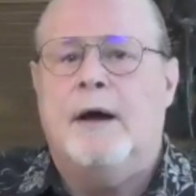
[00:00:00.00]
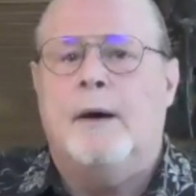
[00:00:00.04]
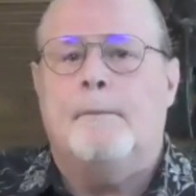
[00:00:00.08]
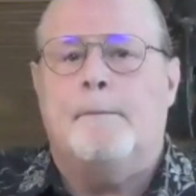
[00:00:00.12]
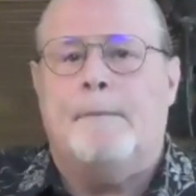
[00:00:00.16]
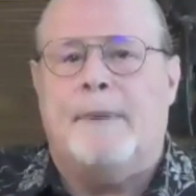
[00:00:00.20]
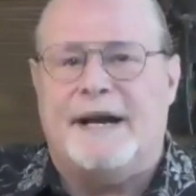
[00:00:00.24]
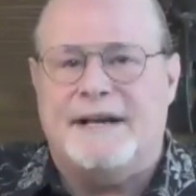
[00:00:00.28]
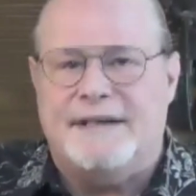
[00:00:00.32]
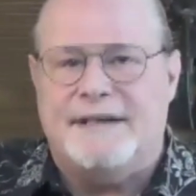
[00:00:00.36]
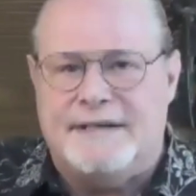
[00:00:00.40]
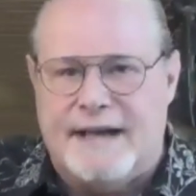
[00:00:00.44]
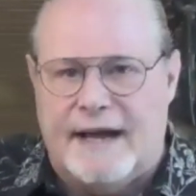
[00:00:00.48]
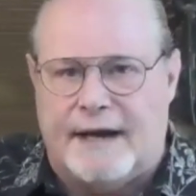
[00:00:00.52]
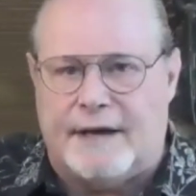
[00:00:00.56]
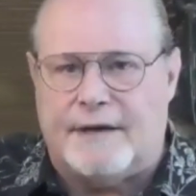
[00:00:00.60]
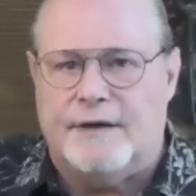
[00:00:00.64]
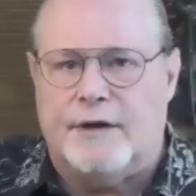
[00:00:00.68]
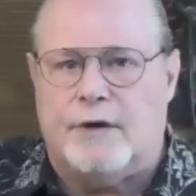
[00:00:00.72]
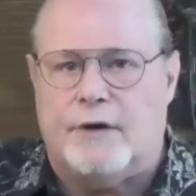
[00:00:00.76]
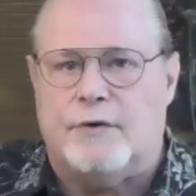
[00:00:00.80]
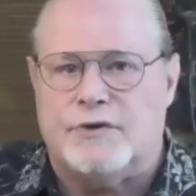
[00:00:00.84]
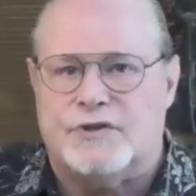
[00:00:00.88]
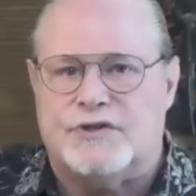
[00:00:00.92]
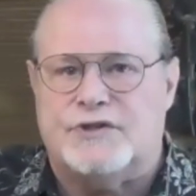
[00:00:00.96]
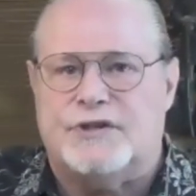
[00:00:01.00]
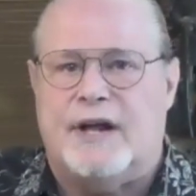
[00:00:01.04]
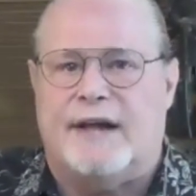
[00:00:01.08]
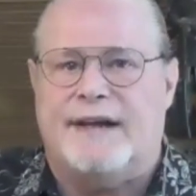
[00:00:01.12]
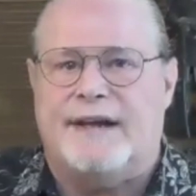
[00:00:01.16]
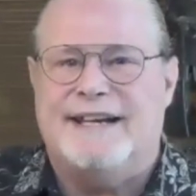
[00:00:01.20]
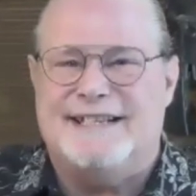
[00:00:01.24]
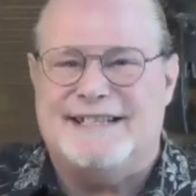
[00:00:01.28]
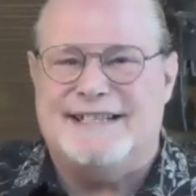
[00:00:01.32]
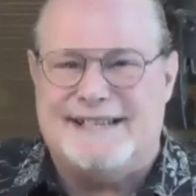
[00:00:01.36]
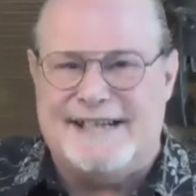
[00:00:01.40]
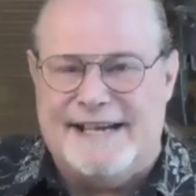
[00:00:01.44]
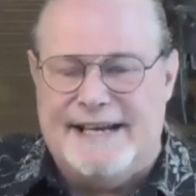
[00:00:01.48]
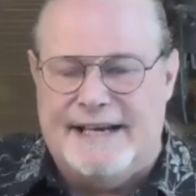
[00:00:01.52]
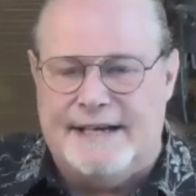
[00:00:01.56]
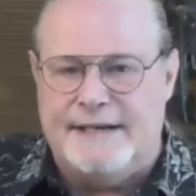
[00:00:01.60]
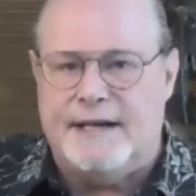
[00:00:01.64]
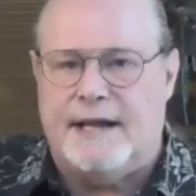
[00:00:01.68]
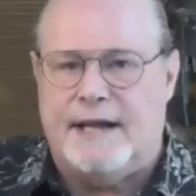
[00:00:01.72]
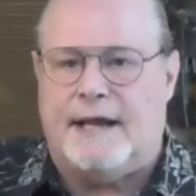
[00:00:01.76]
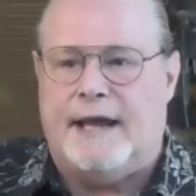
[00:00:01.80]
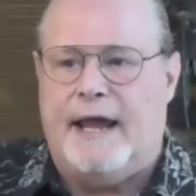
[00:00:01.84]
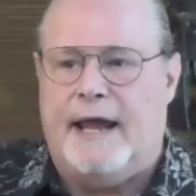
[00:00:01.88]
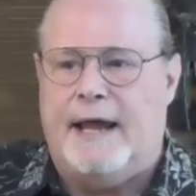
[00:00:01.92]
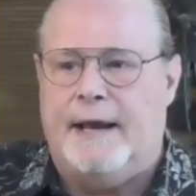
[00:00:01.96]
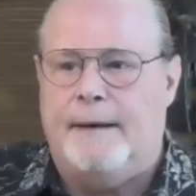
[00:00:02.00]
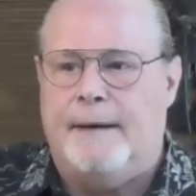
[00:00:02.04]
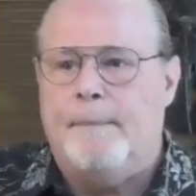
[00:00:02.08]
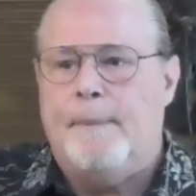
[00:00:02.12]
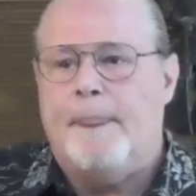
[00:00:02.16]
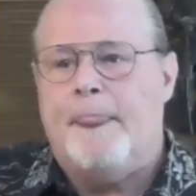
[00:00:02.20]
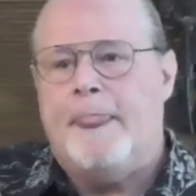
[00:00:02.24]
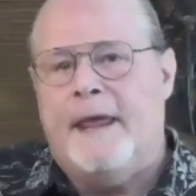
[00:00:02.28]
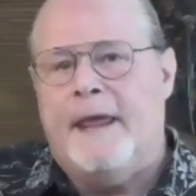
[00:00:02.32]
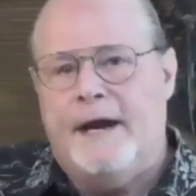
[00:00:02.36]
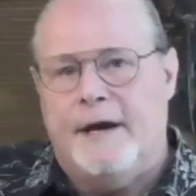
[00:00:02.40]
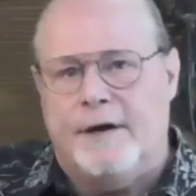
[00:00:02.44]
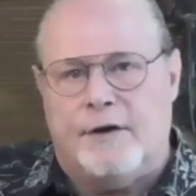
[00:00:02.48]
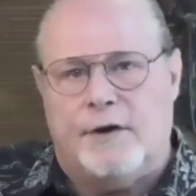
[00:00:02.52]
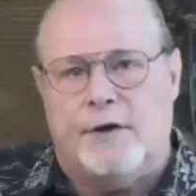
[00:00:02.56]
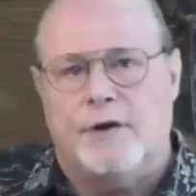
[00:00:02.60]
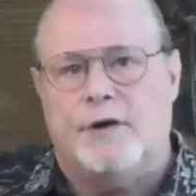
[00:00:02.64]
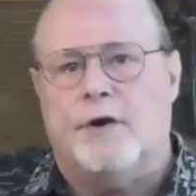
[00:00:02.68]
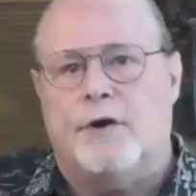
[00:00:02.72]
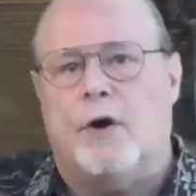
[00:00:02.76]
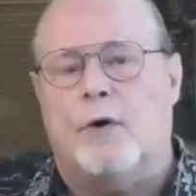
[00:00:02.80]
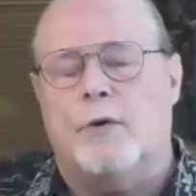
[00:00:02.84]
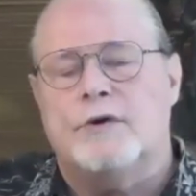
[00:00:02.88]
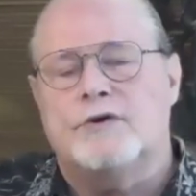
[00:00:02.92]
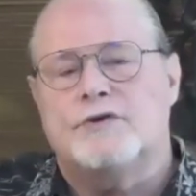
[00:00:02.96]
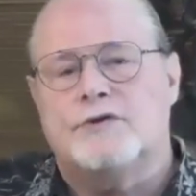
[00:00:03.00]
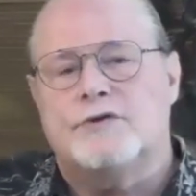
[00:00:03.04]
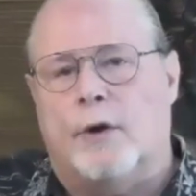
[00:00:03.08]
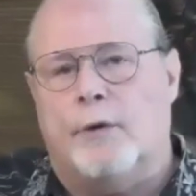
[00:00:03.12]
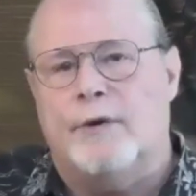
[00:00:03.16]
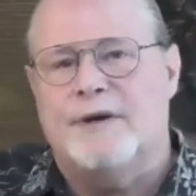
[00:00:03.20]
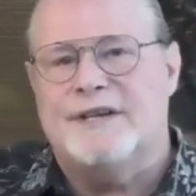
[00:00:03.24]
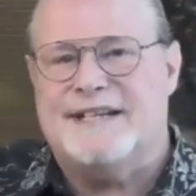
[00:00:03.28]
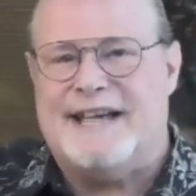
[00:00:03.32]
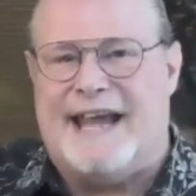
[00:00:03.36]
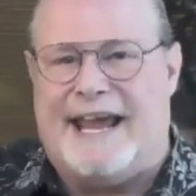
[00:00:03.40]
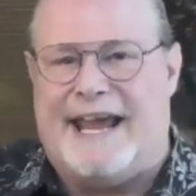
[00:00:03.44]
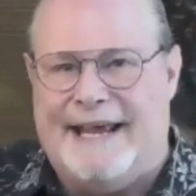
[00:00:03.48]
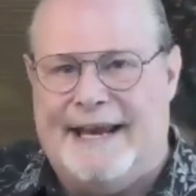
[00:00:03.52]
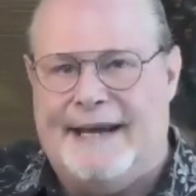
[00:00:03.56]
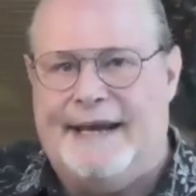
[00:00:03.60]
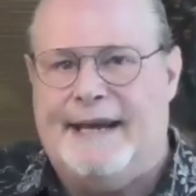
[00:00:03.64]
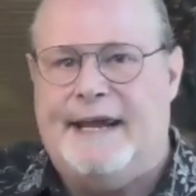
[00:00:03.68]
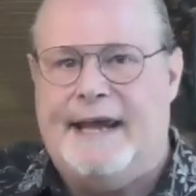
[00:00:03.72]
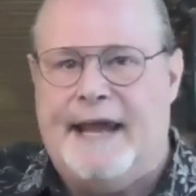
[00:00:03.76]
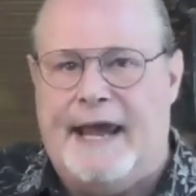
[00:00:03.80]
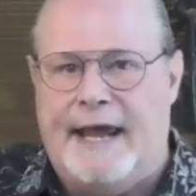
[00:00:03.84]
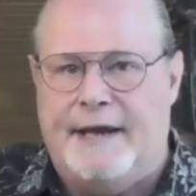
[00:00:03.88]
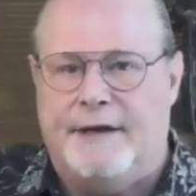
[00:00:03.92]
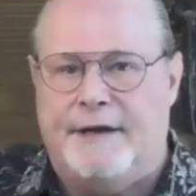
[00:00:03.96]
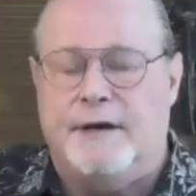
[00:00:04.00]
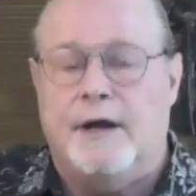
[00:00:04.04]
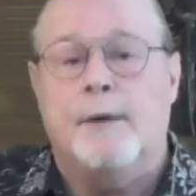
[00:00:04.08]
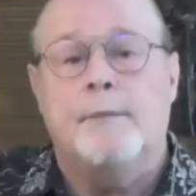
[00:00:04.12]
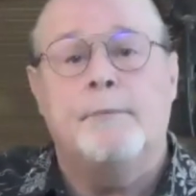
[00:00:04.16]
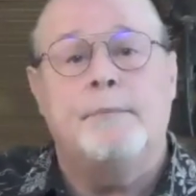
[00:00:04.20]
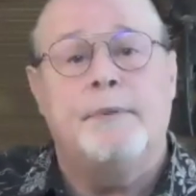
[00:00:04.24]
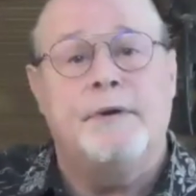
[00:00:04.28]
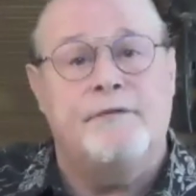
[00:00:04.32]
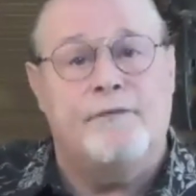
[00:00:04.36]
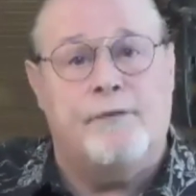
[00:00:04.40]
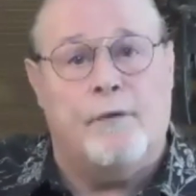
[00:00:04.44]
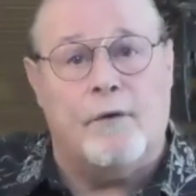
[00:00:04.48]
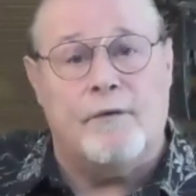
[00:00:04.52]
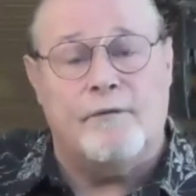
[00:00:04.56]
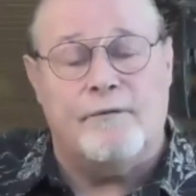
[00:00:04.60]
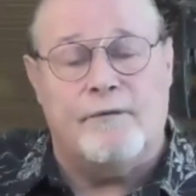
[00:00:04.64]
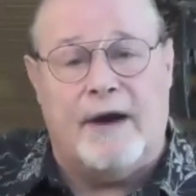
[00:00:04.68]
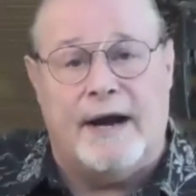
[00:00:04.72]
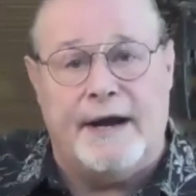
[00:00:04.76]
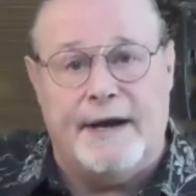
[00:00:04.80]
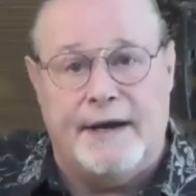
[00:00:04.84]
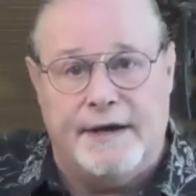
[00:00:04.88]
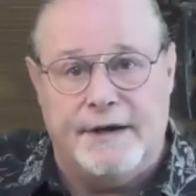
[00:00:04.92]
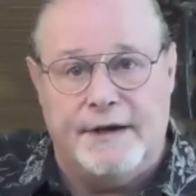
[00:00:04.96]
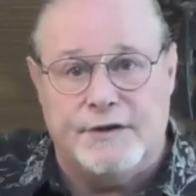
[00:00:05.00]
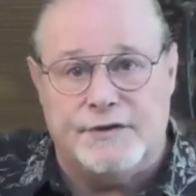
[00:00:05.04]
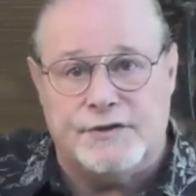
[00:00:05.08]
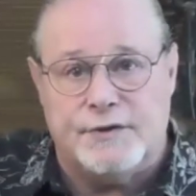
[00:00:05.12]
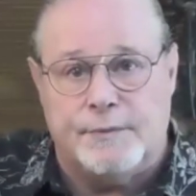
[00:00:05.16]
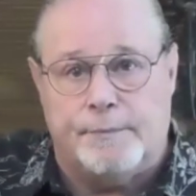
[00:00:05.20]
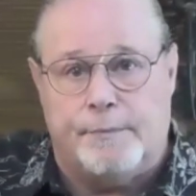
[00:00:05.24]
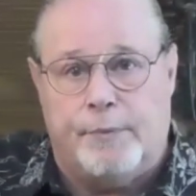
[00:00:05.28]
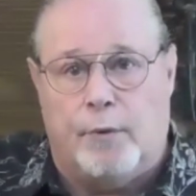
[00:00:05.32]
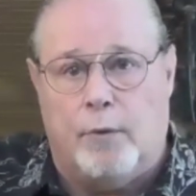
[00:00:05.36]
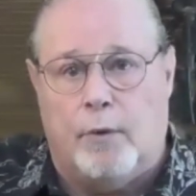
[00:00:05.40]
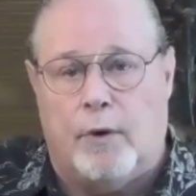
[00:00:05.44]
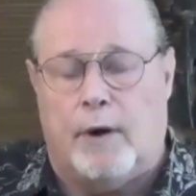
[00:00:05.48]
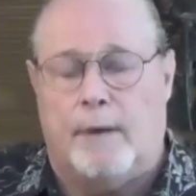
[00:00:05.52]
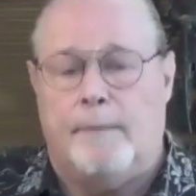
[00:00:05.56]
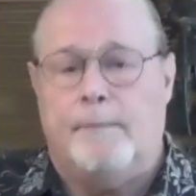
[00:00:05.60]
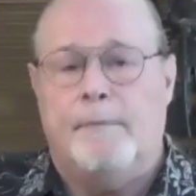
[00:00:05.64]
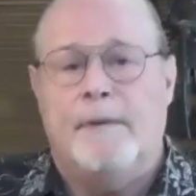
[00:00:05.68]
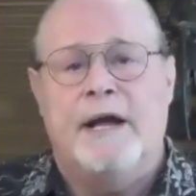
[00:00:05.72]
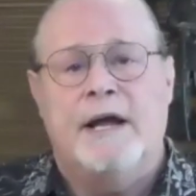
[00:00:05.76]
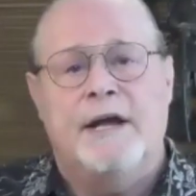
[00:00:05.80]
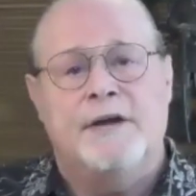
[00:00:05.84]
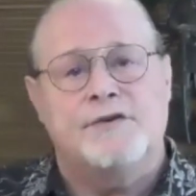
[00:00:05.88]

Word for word: My technical studies indicate it could go as low as eighty-eight before finding support.